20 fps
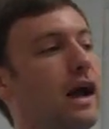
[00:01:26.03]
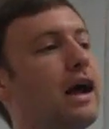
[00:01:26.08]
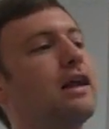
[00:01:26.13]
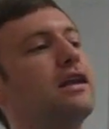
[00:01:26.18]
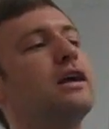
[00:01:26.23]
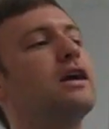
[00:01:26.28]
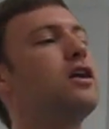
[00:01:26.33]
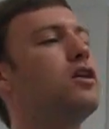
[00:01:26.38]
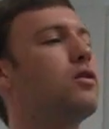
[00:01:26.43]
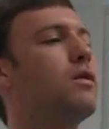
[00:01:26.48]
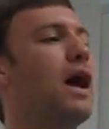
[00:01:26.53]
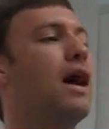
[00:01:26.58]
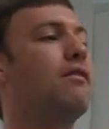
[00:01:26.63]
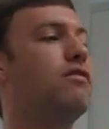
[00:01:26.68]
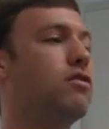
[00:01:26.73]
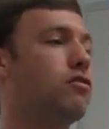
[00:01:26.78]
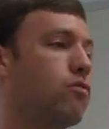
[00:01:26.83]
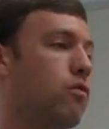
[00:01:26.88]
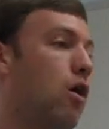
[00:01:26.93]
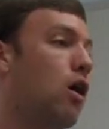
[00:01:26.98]
the idea you
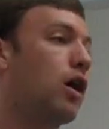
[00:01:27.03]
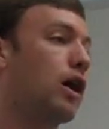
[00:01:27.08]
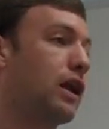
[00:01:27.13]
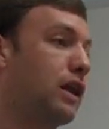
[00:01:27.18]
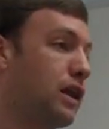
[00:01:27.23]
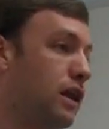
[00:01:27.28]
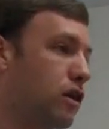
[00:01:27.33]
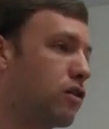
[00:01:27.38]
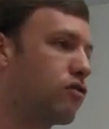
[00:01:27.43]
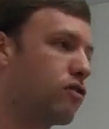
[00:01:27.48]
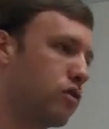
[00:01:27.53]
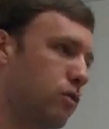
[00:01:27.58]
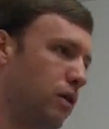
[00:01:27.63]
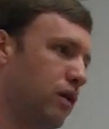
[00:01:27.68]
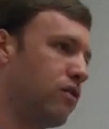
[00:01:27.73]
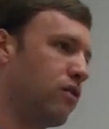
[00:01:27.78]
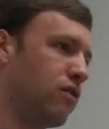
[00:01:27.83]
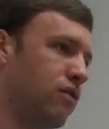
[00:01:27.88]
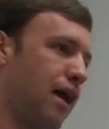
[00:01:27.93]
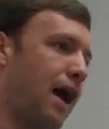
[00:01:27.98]
have is wrong, and here's the
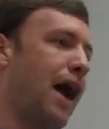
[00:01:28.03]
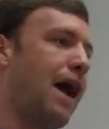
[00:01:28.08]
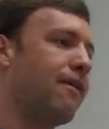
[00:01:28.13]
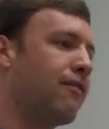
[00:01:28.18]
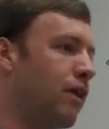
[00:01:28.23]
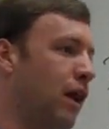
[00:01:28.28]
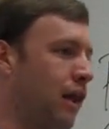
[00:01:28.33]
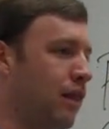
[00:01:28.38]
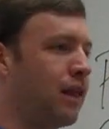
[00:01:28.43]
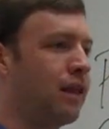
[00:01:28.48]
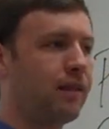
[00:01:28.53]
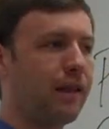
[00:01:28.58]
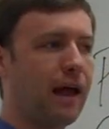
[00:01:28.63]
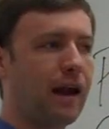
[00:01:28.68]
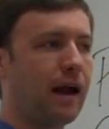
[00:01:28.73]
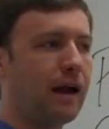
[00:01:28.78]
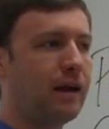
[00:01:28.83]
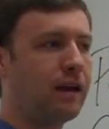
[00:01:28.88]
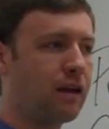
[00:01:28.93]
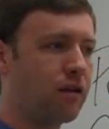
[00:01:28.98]
reasons I have that I think
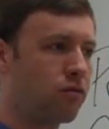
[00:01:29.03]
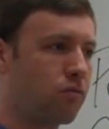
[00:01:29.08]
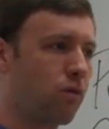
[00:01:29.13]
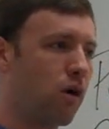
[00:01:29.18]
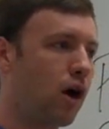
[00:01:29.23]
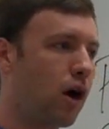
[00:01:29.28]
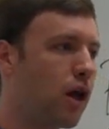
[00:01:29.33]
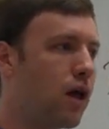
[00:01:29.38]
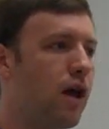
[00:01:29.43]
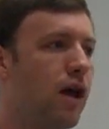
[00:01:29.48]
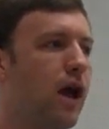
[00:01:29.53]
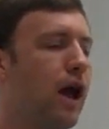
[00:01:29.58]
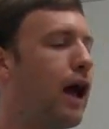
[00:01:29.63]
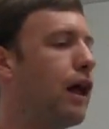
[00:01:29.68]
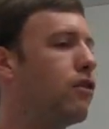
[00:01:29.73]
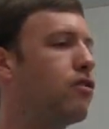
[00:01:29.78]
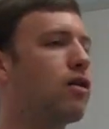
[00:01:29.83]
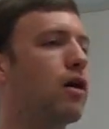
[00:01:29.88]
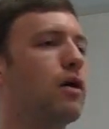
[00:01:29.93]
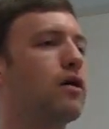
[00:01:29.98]
that idea is wrong.
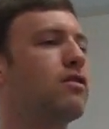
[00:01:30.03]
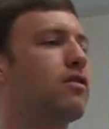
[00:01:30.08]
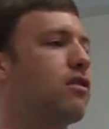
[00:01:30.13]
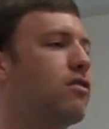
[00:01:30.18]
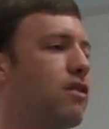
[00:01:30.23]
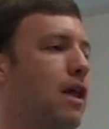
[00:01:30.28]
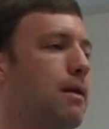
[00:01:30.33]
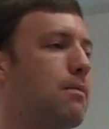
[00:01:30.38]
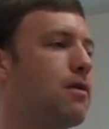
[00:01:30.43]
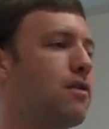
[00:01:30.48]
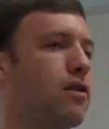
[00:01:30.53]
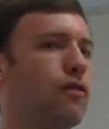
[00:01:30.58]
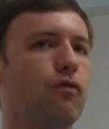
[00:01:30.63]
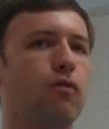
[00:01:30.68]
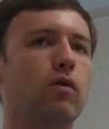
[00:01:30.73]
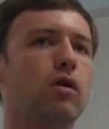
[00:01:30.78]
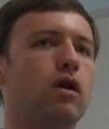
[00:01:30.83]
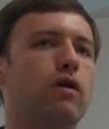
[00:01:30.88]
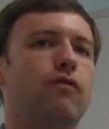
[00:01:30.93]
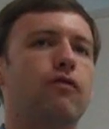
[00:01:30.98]
And so it's the same as if
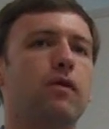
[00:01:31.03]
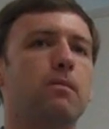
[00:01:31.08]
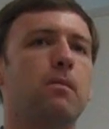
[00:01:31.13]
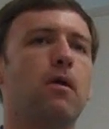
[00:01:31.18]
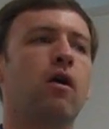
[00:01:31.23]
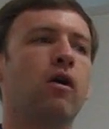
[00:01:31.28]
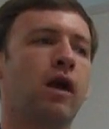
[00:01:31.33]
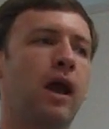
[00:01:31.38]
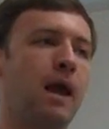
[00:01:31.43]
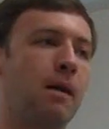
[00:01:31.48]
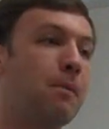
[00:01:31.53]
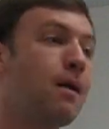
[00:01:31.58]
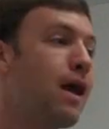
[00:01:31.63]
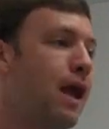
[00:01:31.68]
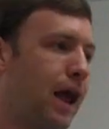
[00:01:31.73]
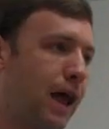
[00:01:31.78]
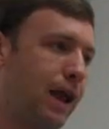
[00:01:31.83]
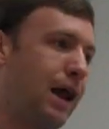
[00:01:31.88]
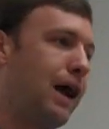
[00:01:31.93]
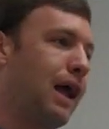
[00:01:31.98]
we're in a football game
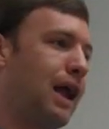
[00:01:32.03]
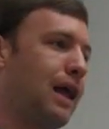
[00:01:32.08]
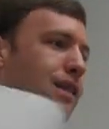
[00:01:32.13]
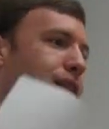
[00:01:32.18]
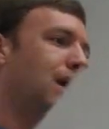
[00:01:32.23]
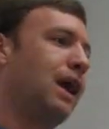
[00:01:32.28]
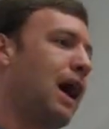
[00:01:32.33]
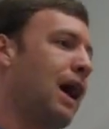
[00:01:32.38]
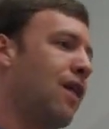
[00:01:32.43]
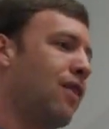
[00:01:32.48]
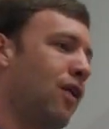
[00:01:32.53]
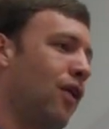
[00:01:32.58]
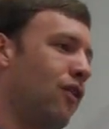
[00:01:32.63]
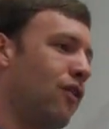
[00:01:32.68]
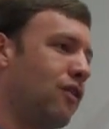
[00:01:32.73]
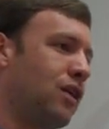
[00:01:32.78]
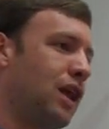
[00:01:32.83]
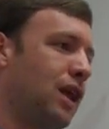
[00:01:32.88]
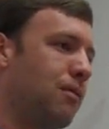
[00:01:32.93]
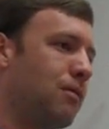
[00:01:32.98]
and I hit the guy on the
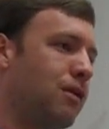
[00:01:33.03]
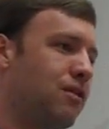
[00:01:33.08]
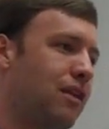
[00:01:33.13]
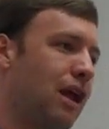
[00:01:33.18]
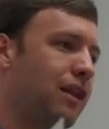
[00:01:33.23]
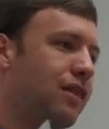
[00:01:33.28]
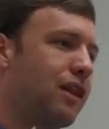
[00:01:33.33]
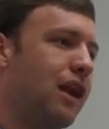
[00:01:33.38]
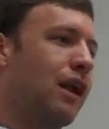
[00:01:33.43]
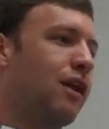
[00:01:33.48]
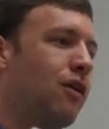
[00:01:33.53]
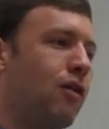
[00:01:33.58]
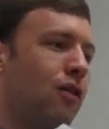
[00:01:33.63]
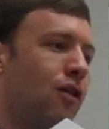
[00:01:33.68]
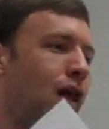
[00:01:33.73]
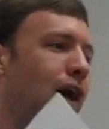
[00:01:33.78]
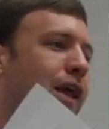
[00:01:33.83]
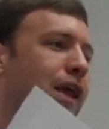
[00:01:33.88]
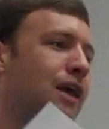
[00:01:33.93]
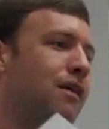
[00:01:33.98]
other team. It's not that I
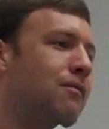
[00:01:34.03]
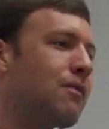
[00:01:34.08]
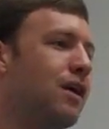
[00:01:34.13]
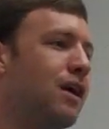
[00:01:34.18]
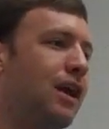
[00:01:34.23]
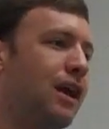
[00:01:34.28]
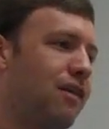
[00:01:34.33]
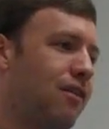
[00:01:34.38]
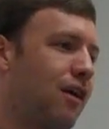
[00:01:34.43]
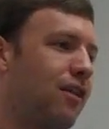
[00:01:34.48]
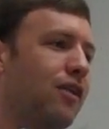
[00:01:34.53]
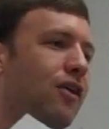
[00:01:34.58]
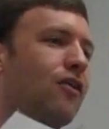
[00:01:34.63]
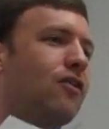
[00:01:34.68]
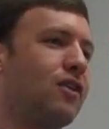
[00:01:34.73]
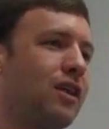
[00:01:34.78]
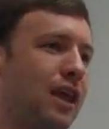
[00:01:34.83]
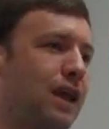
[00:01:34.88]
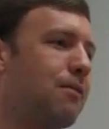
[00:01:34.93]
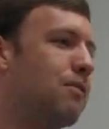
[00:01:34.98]
don't like him. He's on the
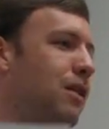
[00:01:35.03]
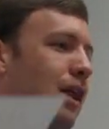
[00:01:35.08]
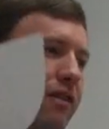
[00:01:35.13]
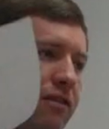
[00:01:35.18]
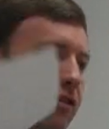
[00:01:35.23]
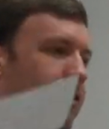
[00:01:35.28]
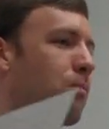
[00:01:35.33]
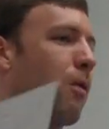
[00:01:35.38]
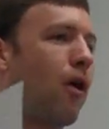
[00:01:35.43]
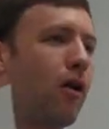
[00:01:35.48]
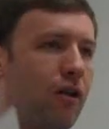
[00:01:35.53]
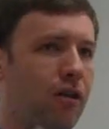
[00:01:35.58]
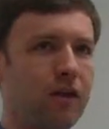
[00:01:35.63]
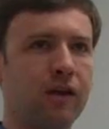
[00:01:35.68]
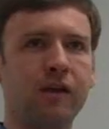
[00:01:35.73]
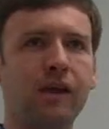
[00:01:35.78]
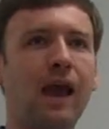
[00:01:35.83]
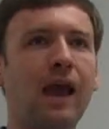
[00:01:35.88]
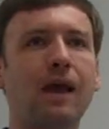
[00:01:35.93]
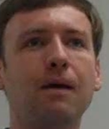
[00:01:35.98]
other team and that's just part of
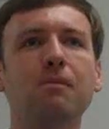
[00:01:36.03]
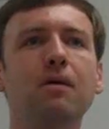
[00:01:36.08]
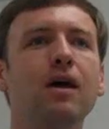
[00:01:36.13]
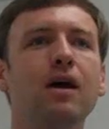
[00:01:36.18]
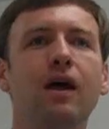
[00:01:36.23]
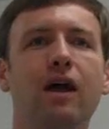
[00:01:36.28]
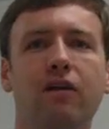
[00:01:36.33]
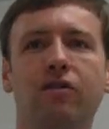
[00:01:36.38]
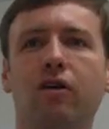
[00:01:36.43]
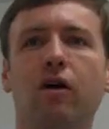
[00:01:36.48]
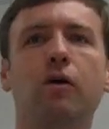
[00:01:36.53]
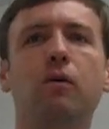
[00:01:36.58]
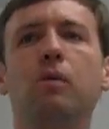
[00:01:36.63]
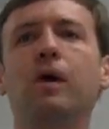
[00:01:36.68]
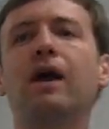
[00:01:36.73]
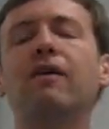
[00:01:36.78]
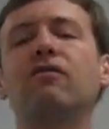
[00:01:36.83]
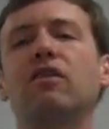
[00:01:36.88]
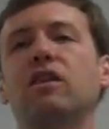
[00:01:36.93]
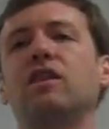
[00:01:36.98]
the game. Mm-hmm. So
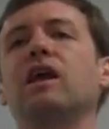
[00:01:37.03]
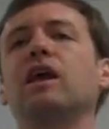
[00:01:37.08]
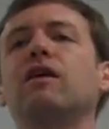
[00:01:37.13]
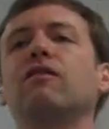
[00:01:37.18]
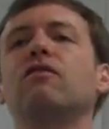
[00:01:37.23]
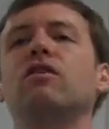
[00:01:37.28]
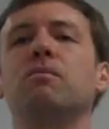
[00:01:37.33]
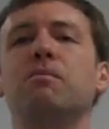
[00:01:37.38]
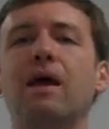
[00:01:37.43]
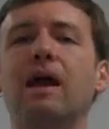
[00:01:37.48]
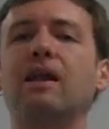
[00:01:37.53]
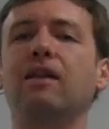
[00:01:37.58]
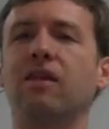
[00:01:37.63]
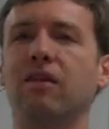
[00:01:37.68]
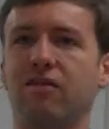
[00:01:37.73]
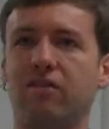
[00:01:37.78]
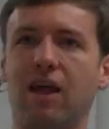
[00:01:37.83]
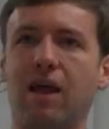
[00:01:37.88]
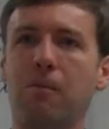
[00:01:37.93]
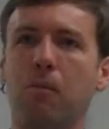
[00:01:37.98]
we have to think of debate in
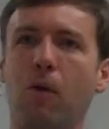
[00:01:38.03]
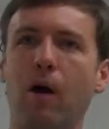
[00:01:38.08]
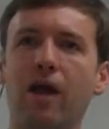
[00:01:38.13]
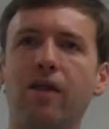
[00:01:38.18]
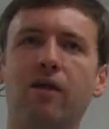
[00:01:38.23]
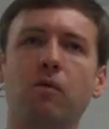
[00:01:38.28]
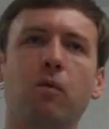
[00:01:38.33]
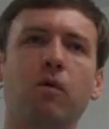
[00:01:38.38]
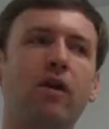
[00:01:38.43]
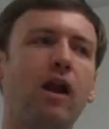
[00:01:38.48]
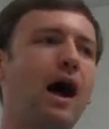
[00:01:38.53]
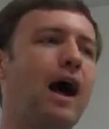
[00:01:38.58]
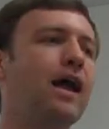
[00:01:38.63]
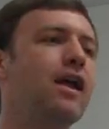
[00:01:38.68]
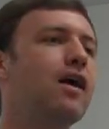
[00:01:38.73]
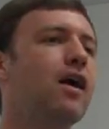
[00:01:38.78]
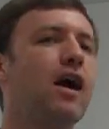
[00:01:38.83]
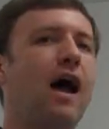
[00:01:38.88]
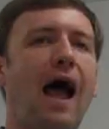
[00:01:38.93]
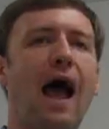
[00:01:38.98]
the same way that we're
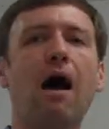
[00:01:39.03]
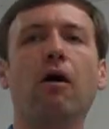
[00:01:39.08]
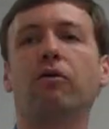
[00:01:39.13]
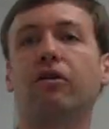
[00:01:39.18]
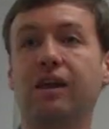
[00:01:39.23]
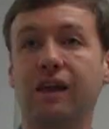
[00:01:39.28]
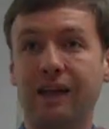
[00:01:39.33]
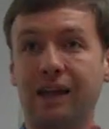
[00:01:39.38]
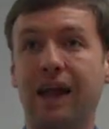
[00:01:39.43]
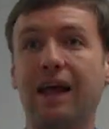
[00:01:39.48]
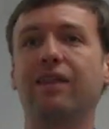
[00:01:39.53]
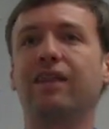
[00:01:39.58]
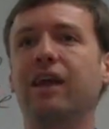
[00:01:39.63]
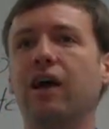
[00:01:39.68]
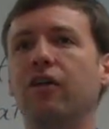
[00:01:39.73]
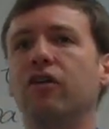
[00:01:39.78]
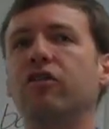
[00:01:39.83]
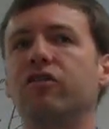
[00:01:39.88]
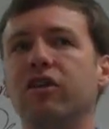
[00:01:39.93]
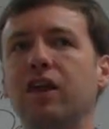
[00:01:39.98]
not out to get the
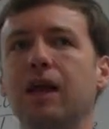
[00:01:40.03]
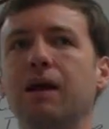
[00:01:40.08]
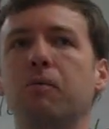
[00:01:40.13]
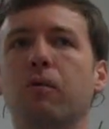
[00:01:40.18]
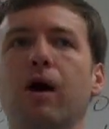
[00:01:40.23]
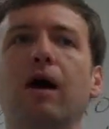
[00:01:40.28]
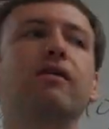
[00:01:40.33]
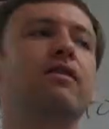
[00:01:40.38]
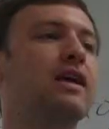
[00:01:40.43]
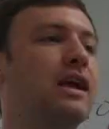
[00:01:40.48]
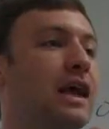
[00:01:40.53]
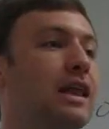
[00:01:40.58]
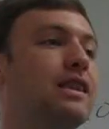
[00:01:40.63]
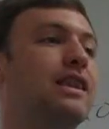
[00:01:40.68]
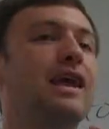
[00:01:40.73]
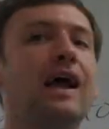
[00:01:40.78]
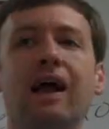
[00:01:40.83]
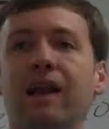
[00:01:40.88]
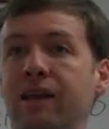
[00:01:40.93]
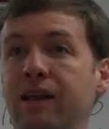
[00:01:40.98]
other team, we're out to get
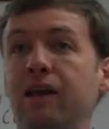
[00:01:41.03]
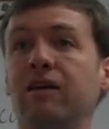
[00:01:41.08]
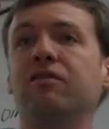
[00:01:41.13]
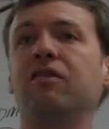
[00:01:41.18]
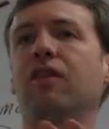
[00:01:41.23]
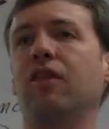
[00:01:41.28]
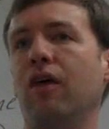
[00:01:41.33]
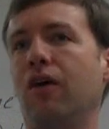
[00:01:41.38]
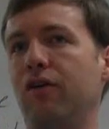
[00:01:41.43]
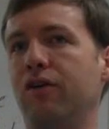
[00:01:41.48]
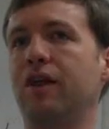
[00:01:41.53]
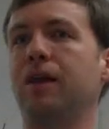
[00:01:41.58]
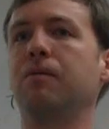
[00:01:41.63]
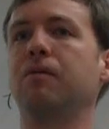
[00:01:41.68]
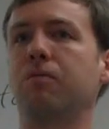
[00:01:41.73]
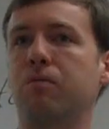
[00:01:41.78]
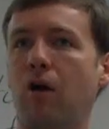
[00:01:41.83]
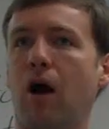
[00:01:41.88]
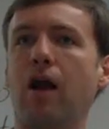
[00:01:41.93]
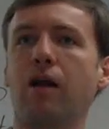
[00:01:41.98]
the ideas that the other team
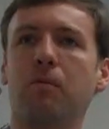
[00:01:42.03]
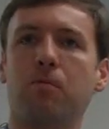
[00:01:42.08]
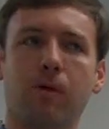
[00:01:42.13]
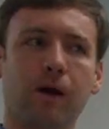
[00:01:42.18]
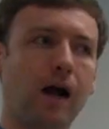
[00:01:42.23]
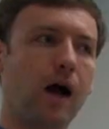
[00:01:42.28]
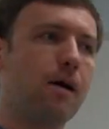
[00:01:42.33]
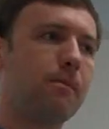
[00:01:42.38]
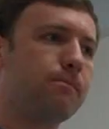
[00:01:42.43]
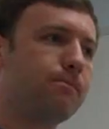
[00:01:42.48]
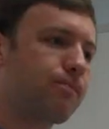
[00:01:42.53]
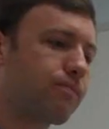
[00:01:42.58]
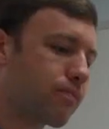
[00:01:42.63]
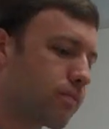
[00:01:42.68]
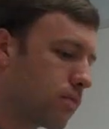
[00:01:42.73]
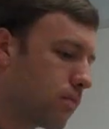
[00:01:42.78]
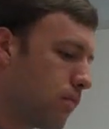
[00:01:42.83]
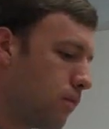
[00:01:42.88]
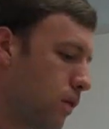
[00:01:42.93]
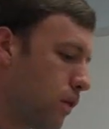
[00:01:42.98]
is trying to bring up.
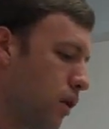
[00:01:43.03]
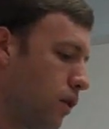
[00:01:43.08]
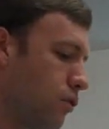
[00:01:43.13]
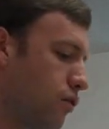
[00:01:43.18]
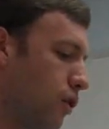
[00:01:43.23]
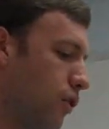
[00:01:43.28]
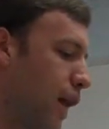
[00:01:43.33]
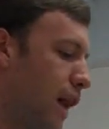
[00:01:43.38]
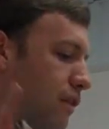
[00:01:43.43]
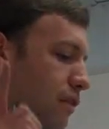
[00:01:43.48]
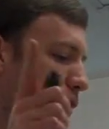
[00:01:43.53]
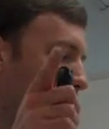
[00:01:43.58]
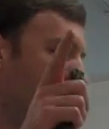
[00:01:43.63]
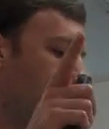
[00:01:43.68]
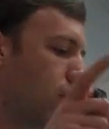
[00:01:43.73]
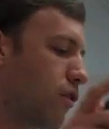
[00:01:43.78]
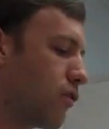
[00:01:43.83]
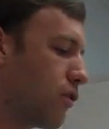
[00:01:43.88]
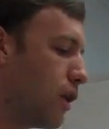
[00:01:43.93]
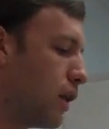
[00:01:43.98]
So that's the
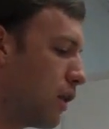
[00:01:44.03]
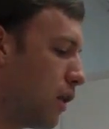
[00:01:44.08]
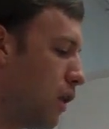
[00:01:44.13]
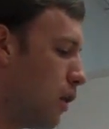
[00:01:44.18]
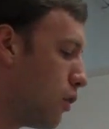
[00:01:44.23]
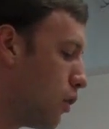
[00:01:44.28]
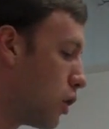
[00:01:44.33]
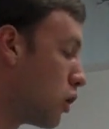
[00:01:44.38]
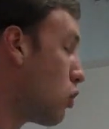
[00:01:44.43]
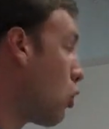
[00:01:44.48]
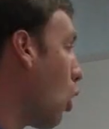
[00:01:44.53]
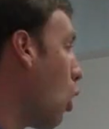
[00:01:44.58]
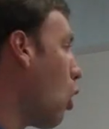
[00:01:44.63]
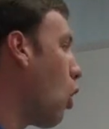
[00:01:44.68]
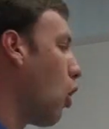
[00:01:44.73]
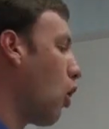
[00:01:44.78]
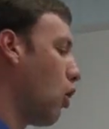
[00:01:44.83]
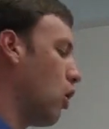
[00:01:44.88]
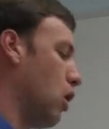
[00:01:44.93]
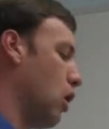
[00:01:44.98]
first thing. The
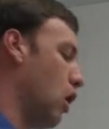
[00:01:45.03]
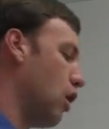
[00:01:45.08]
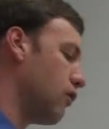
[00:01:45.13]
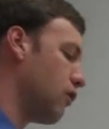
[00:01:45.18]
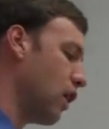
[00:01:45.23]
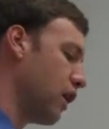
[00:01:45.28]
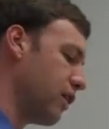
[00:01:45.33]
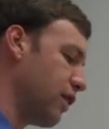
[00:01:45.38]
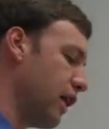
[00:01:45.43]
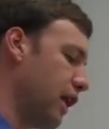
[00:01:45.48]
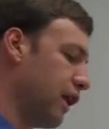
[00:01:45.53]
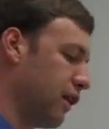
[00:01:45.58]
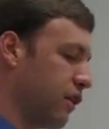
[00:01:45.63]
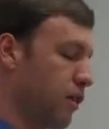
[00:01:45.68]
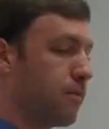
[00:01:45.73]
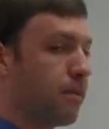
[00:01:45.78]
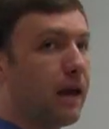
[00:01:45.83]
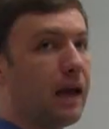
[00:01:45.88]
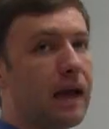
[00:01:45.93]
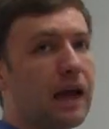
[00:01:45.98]
goal of authentic
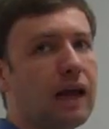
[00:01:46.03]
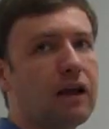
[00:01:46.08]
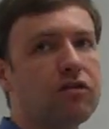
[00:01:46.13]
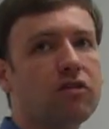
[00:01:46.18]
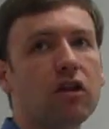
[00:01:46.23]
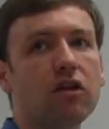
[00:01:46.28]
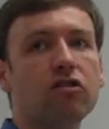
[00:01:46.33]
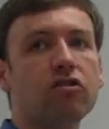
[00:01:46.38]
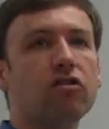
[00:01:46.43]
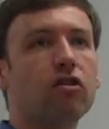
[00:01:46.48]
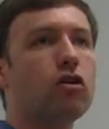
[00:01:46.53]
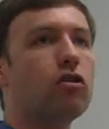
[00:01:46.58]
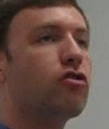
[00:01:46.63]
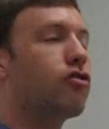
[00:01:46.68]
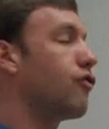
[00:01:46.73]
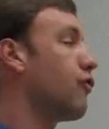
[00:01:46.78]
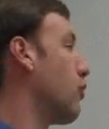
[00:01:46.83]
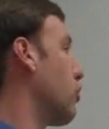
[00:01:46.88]
debate is the search